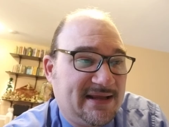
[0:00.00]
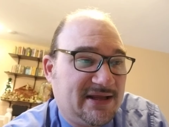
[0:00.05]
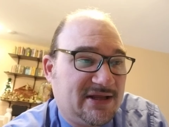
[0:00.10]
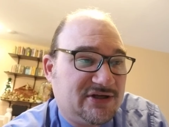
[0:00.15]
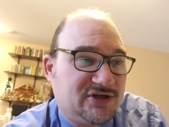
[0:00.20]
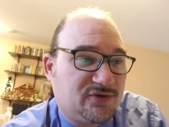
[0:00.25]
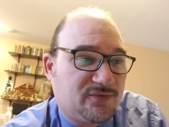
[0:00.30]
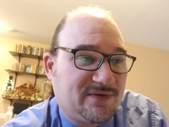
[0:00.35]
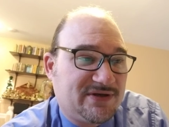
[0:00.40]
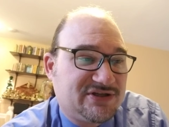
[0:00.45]
in
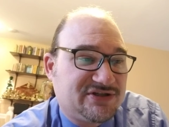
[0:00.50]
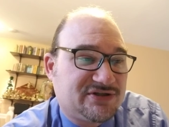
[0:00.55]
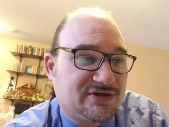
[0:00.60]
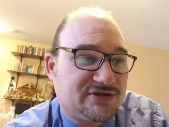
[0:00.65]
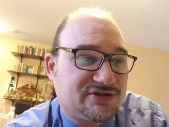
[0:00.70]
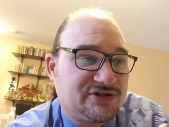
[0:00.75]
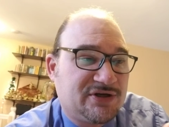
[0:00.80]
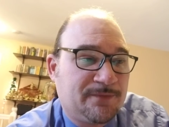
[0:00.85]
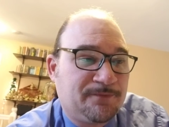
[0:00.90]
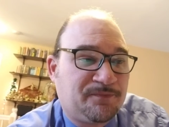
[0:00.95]
your
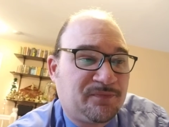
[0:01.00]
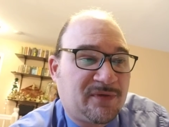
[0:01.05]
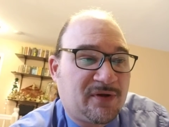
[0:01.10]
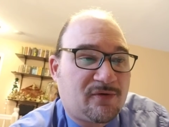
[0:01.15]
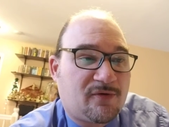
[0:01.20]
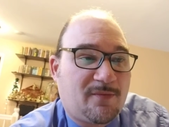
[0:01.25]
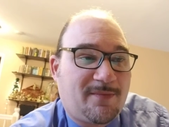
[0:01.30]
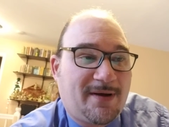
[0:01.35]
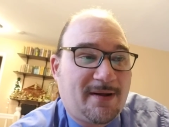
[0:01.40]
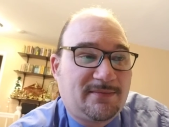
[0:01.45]
research. A
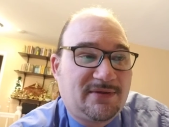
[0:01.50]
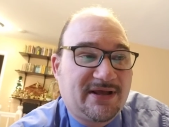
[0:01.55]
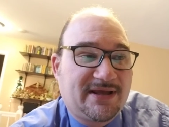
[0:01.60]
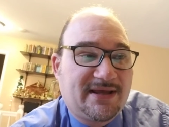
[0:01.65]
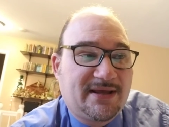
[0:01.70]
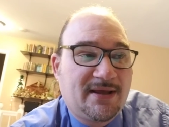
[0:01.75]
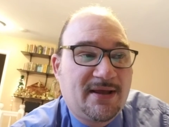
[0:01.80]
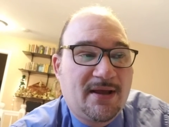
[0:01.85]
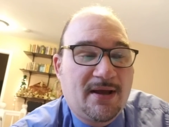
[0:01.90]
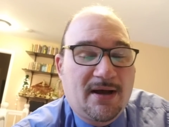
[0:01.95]

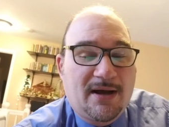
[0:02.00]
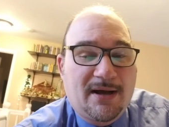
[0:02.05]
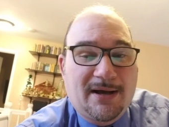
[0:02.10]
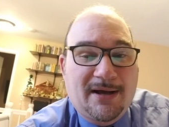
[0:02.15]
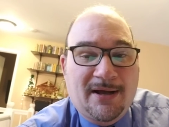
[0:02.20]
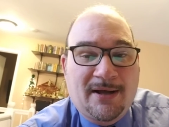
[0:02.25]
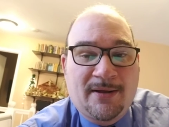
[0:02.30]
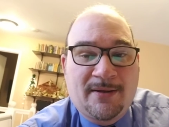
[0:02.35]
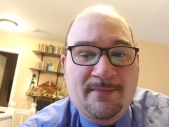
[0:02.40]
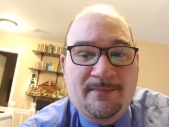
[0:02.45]
republic
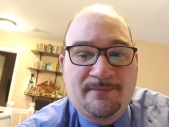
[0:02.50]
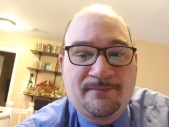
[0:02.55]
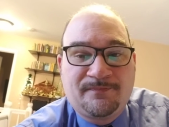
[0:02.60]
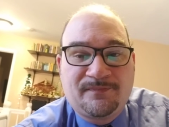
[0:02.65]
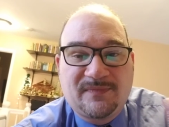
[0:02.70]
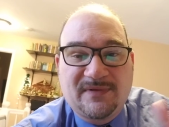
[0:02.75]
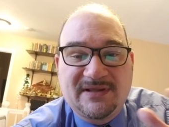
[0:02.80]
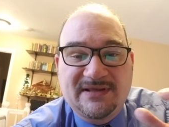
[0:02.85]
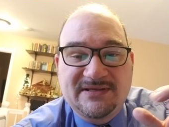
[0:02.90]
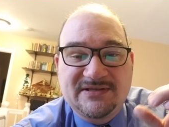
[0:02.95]
um,
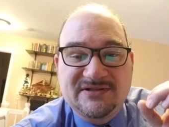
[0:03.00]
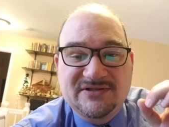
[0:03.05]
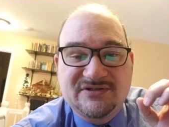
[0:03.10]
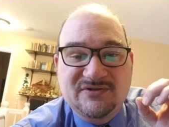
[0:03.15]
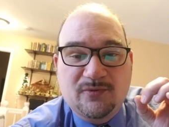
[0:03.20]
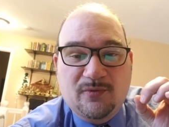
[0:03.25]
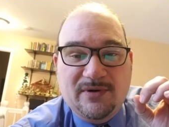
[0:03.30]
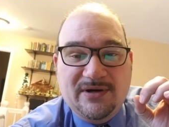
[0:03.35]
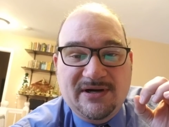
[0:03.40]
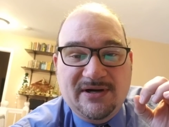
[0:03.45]

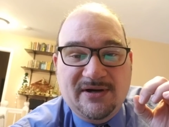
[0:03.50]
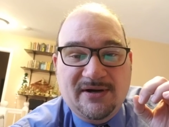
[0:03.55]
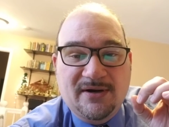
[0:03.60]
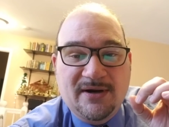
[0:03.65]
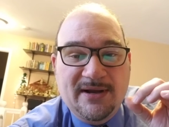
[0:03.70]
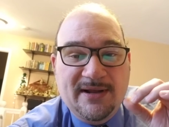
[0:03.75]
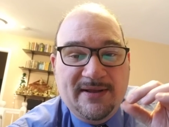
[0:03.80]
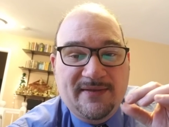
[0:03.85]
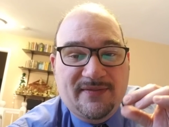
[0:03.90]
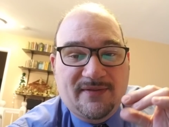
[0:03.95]
is where
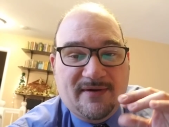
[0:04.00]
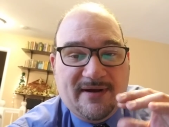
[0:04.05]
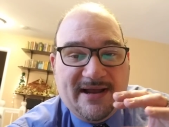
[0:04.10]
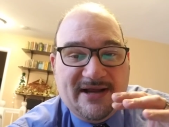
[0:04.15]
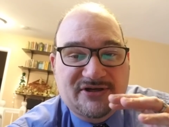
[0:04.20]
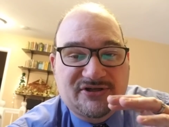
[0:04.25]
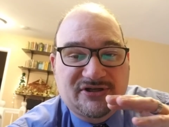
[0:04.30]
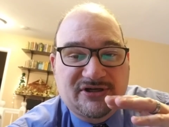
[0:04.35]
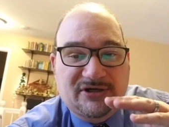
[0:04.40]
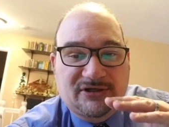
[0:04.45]
there
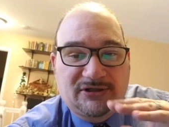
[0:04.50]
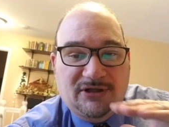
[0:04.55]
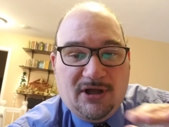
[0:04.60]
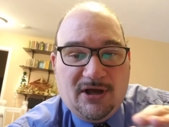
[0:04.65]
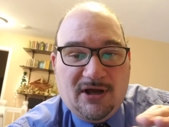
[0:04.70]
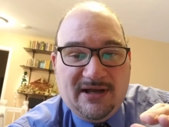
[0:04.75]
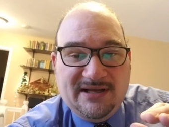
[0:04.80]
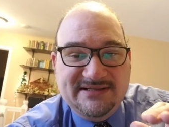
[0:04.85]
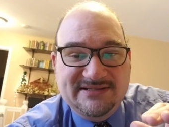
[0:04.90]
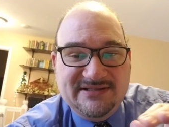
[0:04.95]
actually are
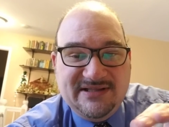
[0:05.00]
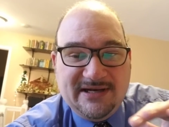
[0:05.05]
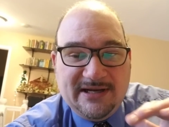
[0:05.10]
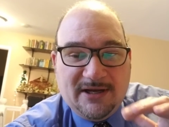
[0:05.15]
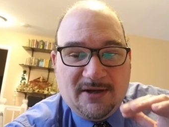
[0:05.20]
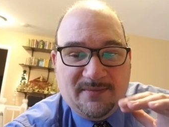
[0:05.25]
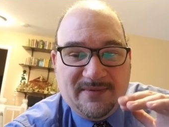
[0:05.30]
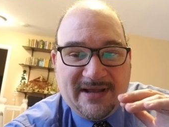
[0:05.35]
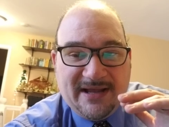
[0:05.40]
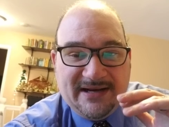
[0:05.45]
laws that
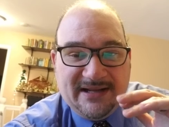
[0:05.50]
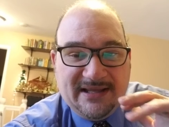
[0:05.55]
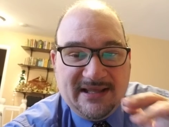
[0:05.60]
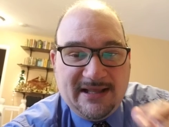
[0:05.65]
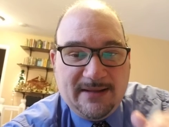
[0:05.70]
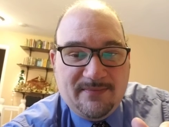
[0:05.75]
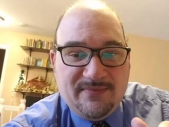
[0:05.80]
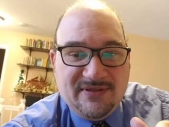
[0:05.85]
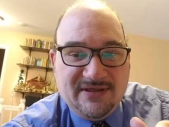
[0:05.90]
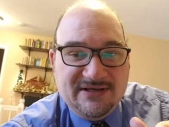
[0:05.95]
help kind of
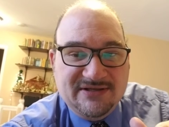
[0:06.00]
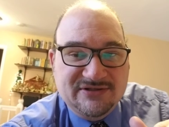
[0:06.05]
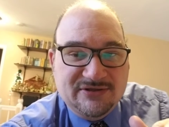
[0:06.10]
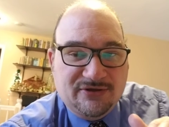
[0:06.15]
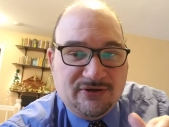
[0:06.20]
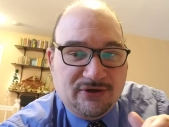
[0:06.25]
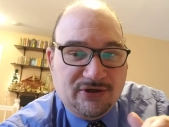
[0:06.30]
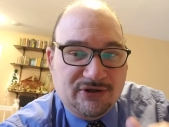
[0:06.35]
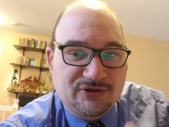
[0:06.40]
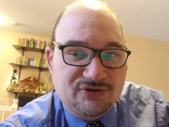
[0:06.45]
keep things
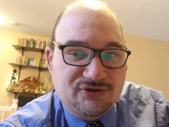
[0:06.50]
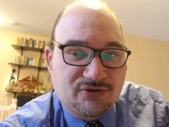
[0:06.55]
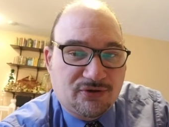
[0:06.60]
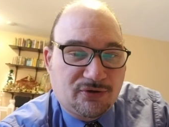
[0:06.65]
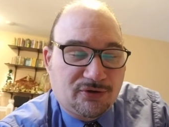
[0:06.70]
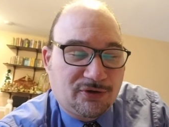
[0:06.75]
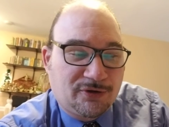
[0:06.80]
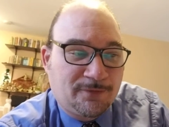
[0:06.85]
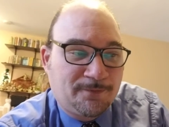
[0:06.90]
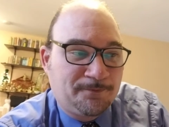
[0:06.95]
under
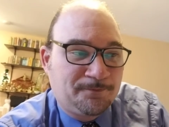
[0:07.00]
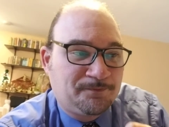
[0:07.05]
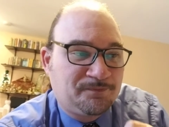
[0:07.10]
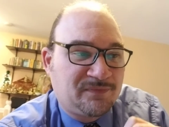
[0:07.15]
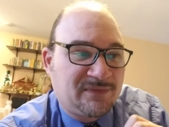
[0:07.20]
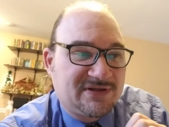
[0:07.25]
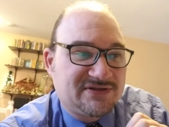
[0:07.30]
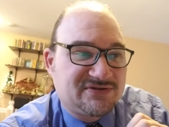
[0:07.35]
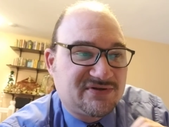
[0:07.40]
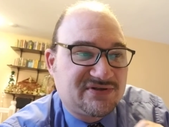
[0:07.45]
control.
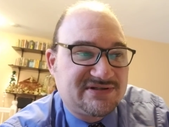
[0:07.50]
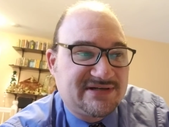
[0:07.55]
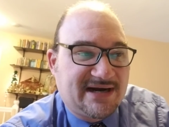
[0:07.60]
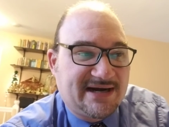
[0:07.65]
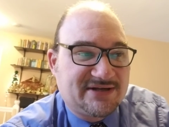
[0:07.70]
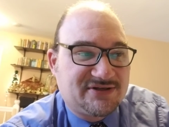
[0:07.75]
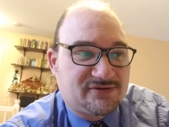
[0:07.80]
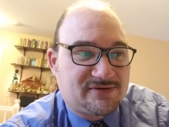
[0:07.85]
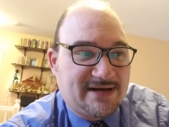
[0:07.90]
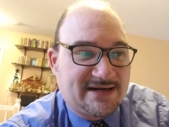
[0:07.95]
So it's not
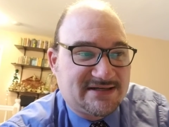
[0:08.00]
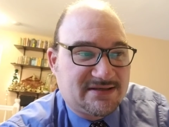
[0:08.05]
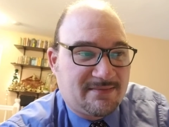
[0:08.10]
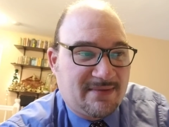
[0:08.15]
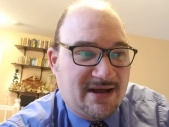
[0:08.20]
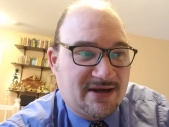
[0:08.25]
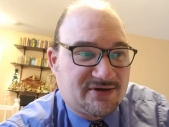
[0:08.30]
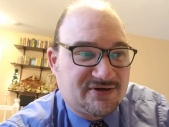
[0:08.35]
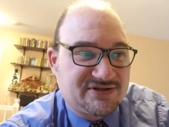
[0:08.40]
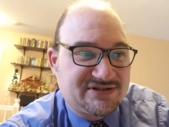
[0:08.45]
a direct
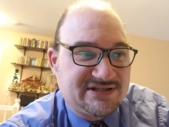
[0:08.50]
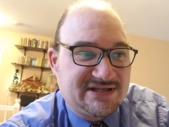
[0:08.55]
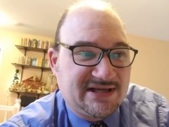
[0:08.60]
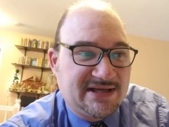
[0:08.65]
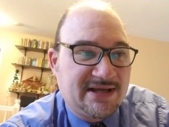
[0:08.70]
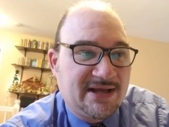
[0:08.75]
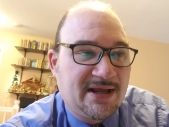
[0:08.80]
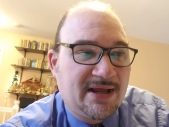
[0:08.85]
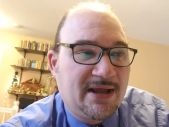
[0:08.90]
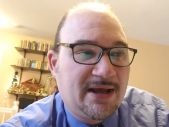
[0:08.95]
democracy.